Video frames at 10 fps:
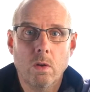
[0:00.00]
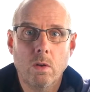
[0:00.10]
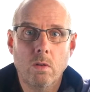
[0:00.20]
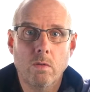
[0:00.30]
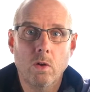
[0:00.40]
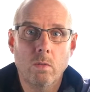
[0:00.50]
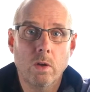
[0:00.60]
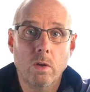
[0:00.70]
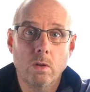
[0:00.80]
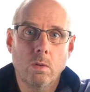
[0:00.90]
in 4
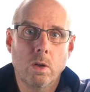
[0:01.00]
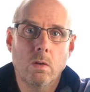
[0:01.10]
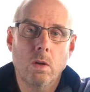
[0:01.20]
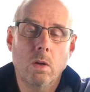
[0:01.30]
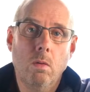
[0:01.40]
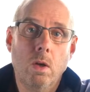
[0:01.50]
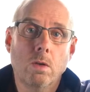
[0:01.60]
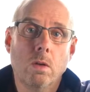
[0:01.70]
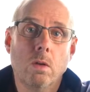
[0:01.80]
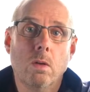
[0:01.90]
minutes without any
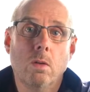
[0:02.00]
rest.